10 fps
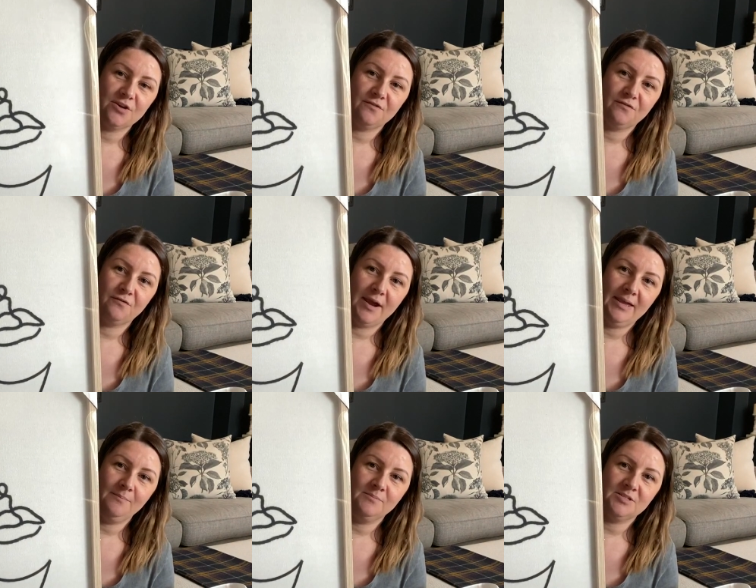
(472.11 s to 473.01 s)

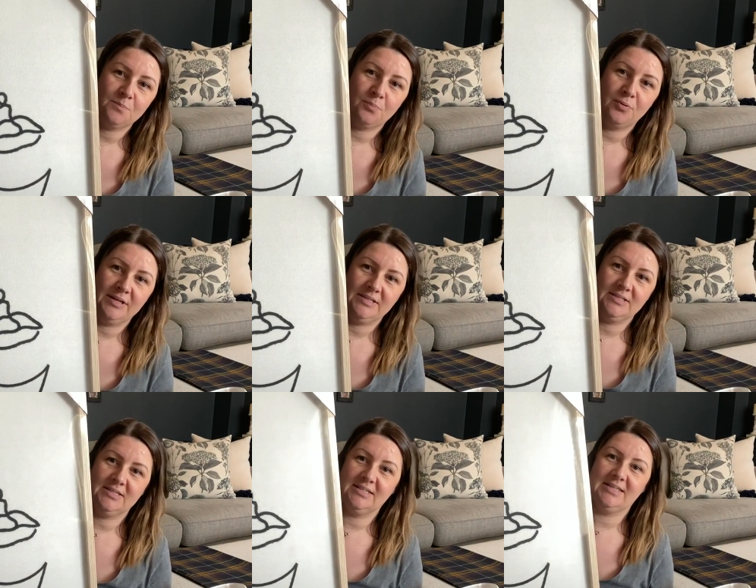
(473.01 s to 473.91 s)
framed print.